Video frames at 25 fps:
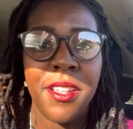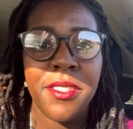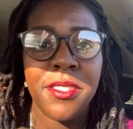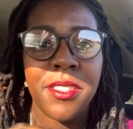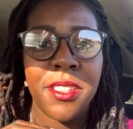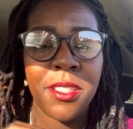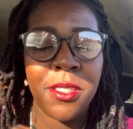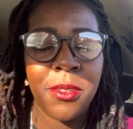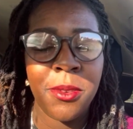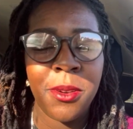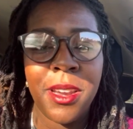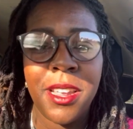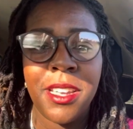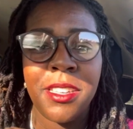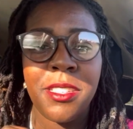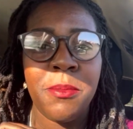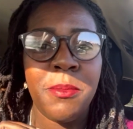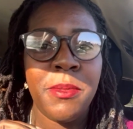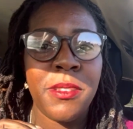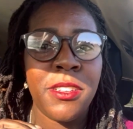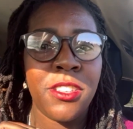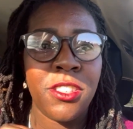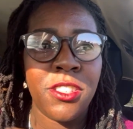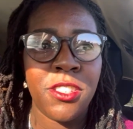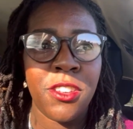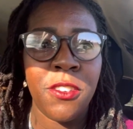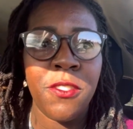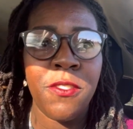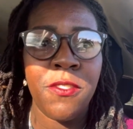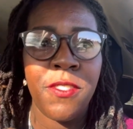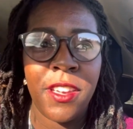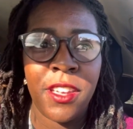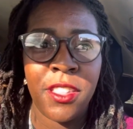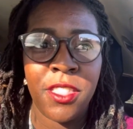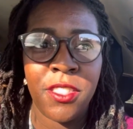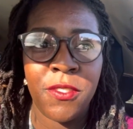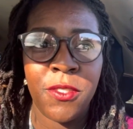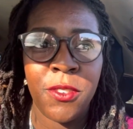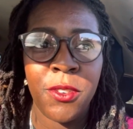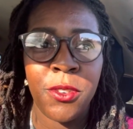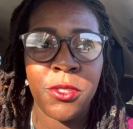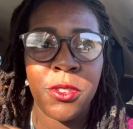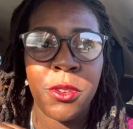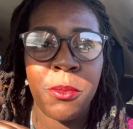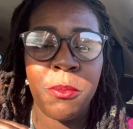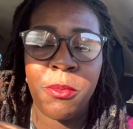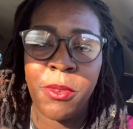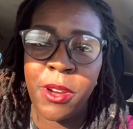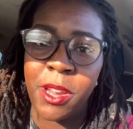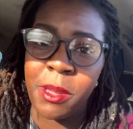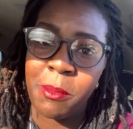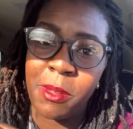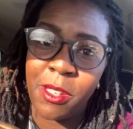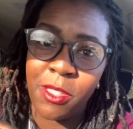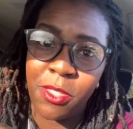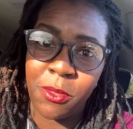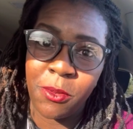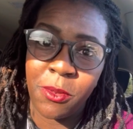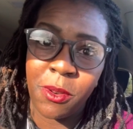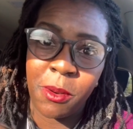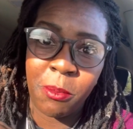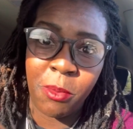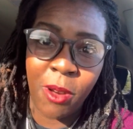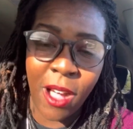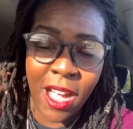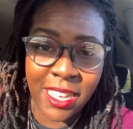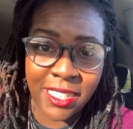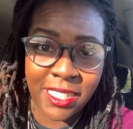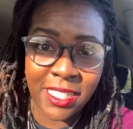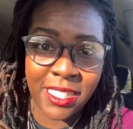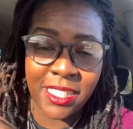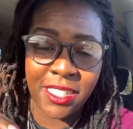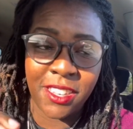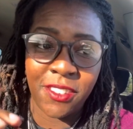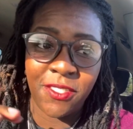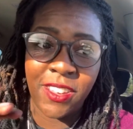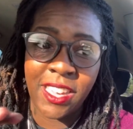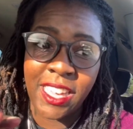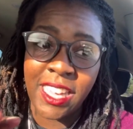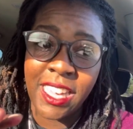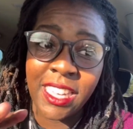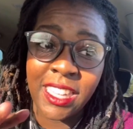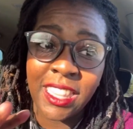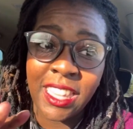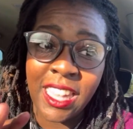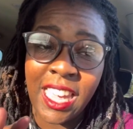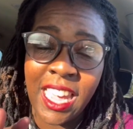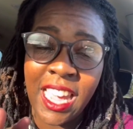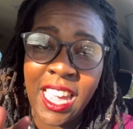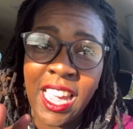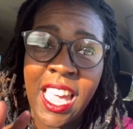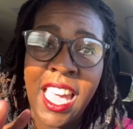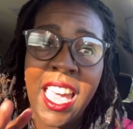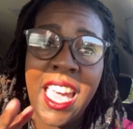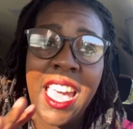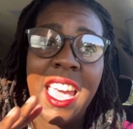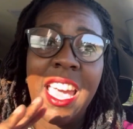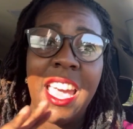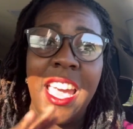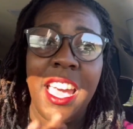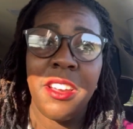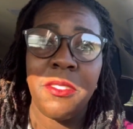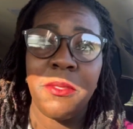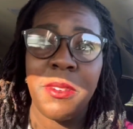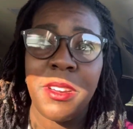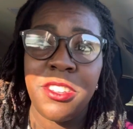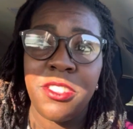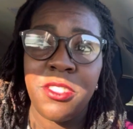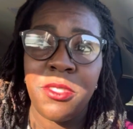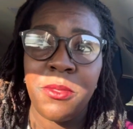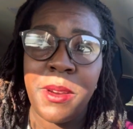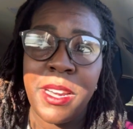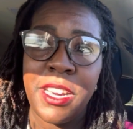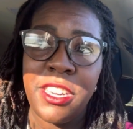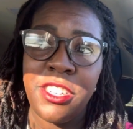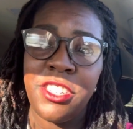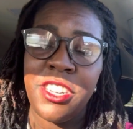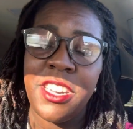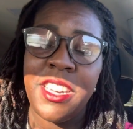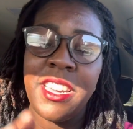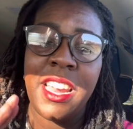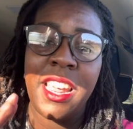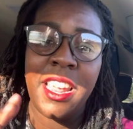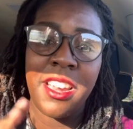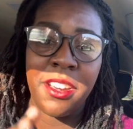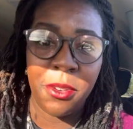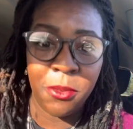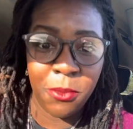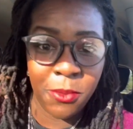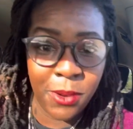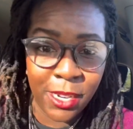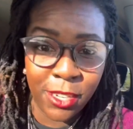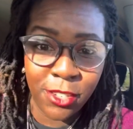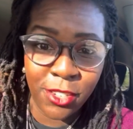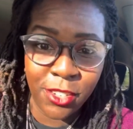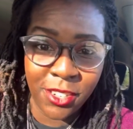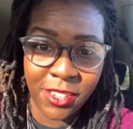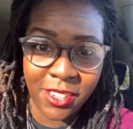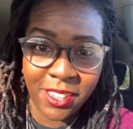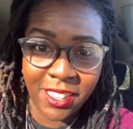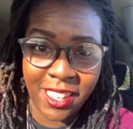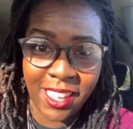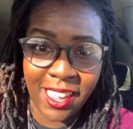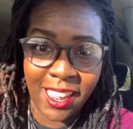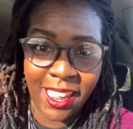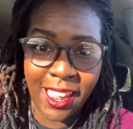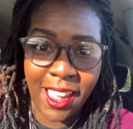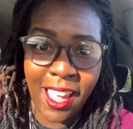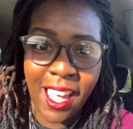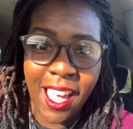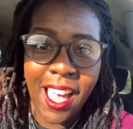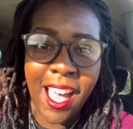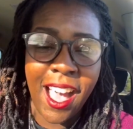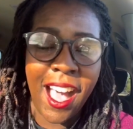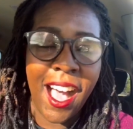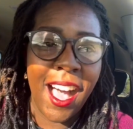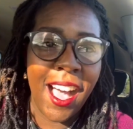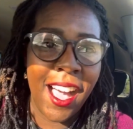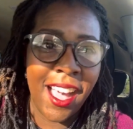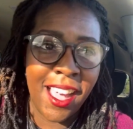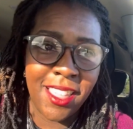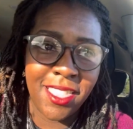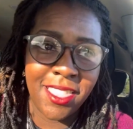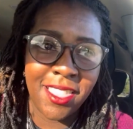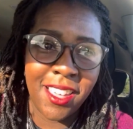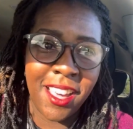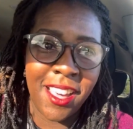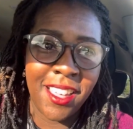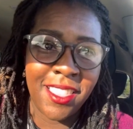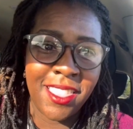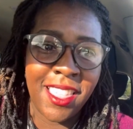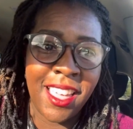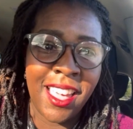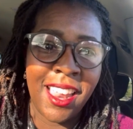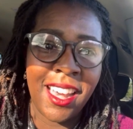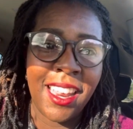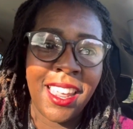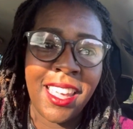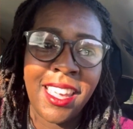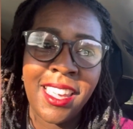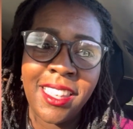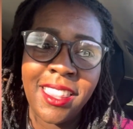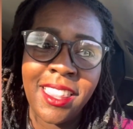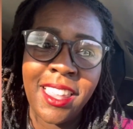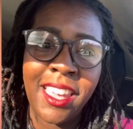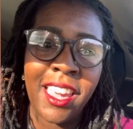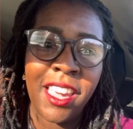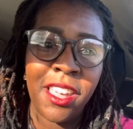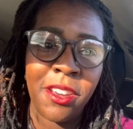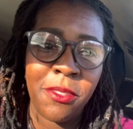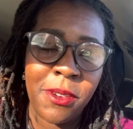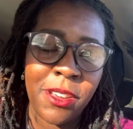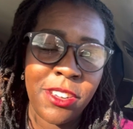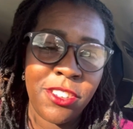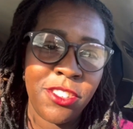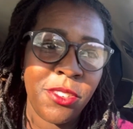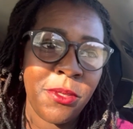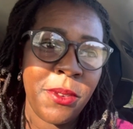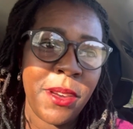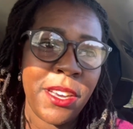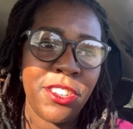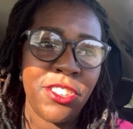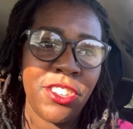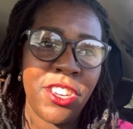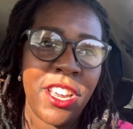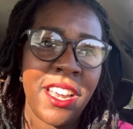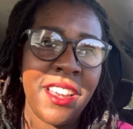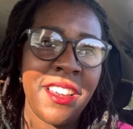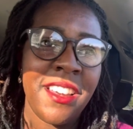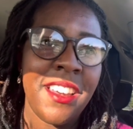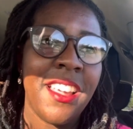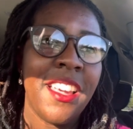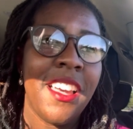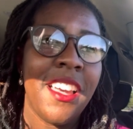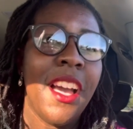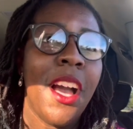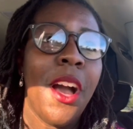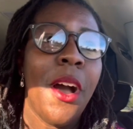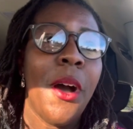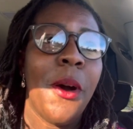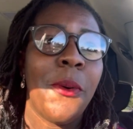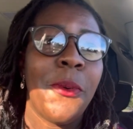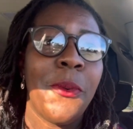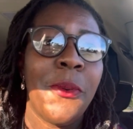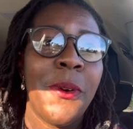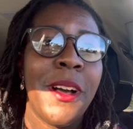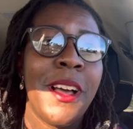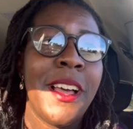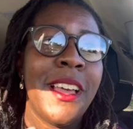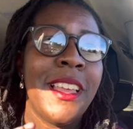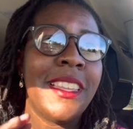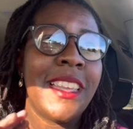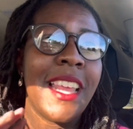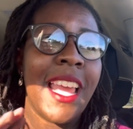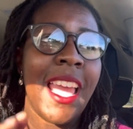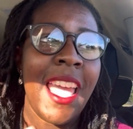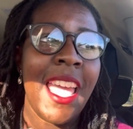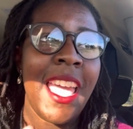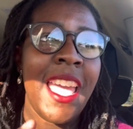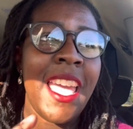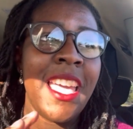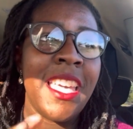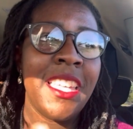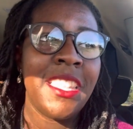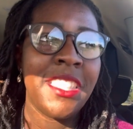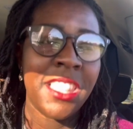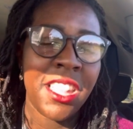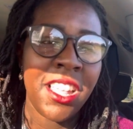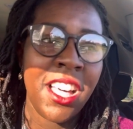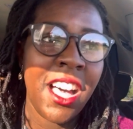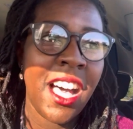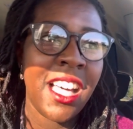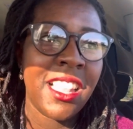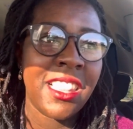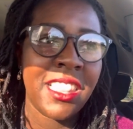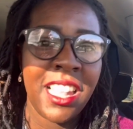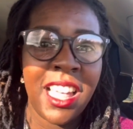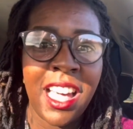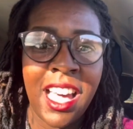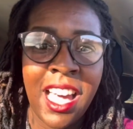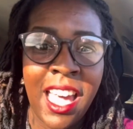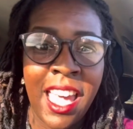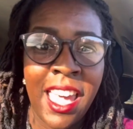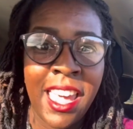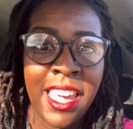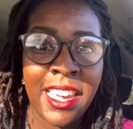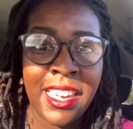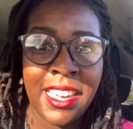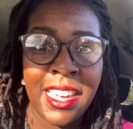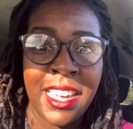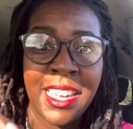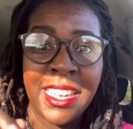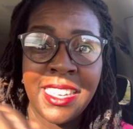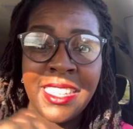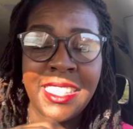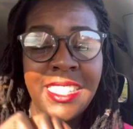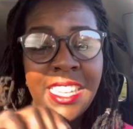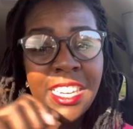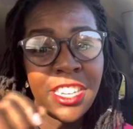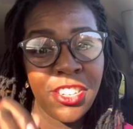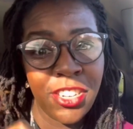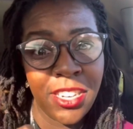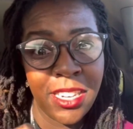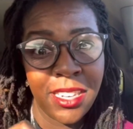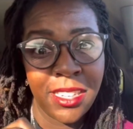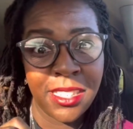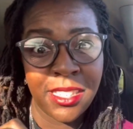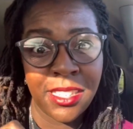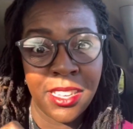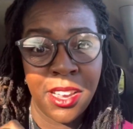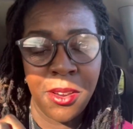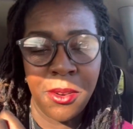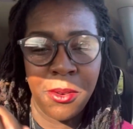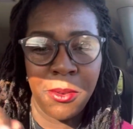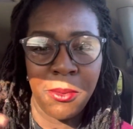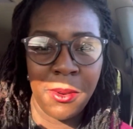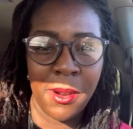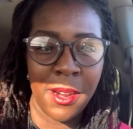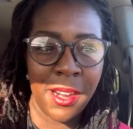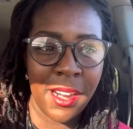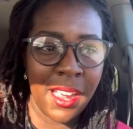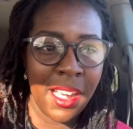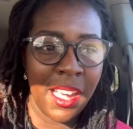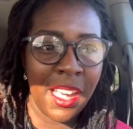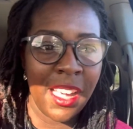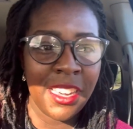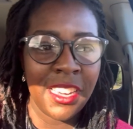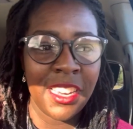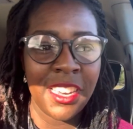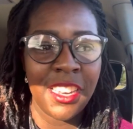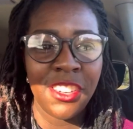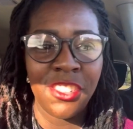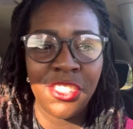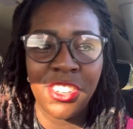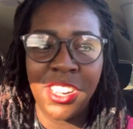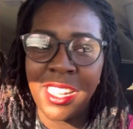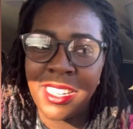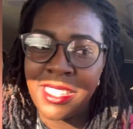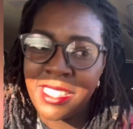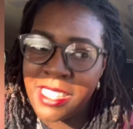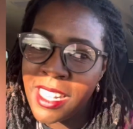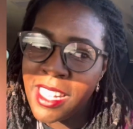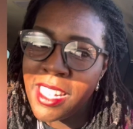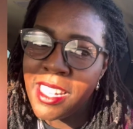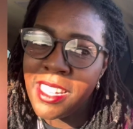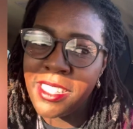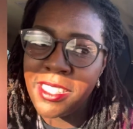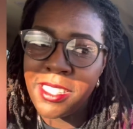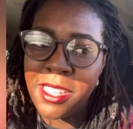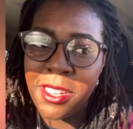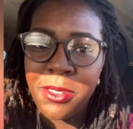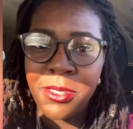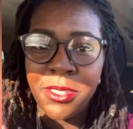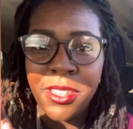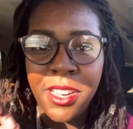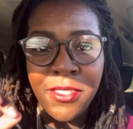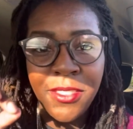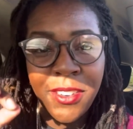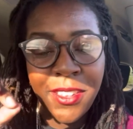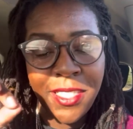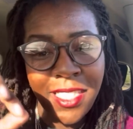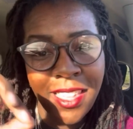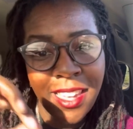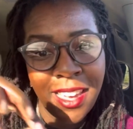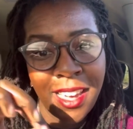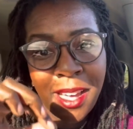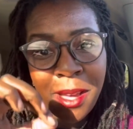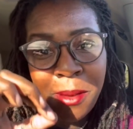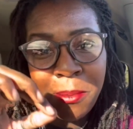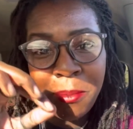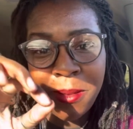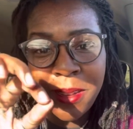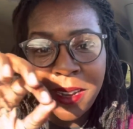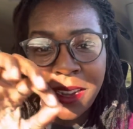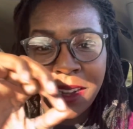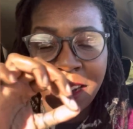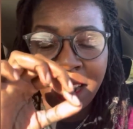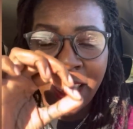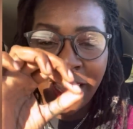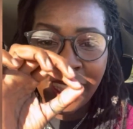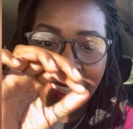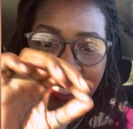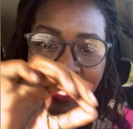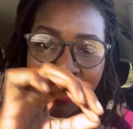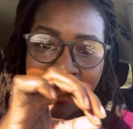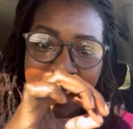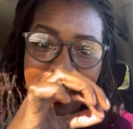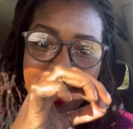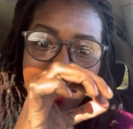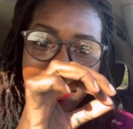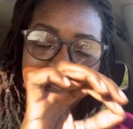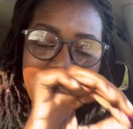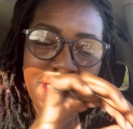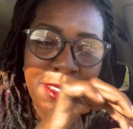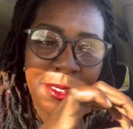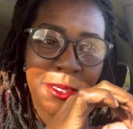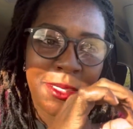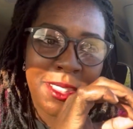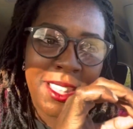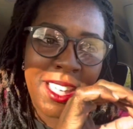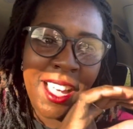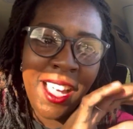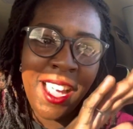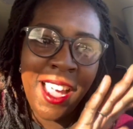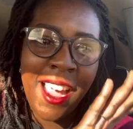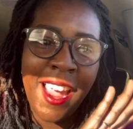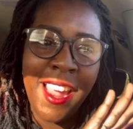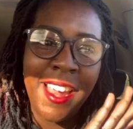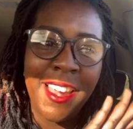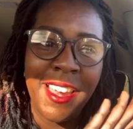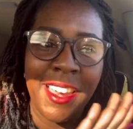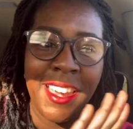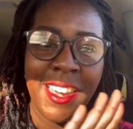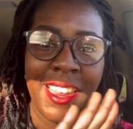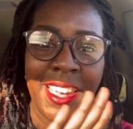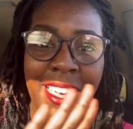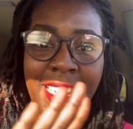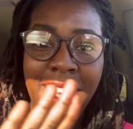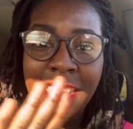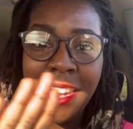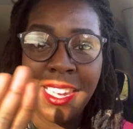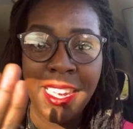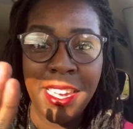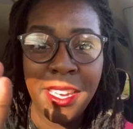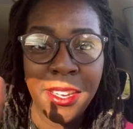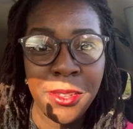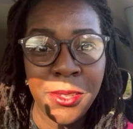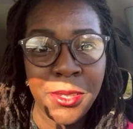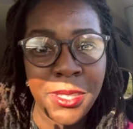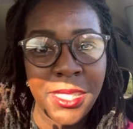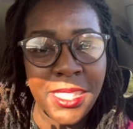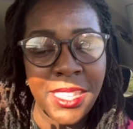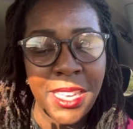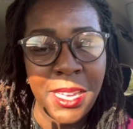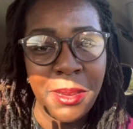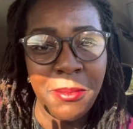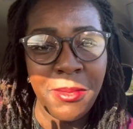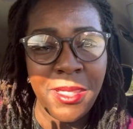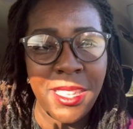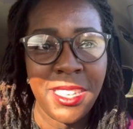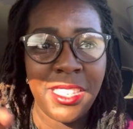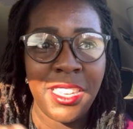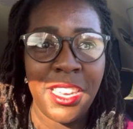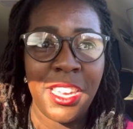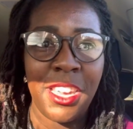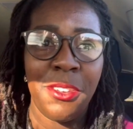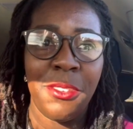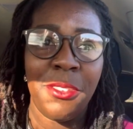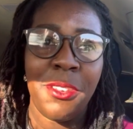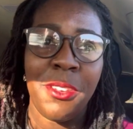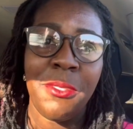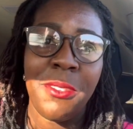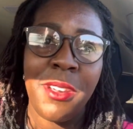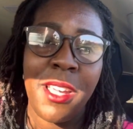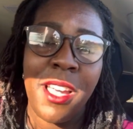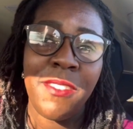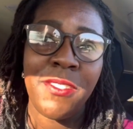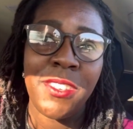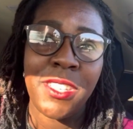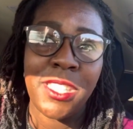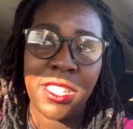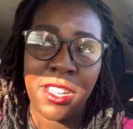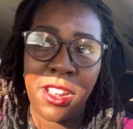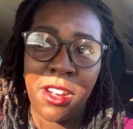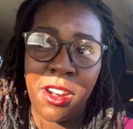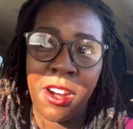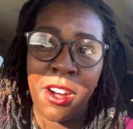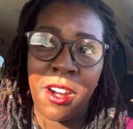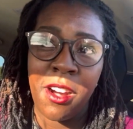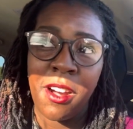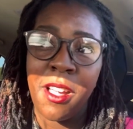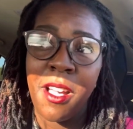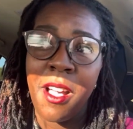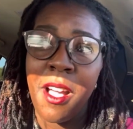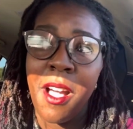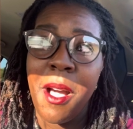The Lord has been so faithful to bring me through a process of healing and restoration. And originally, I thought that healing and restoration was a lot like stitches, where God just sews everything up in a nice, neat little line and it heals seamless and you don't have a scar.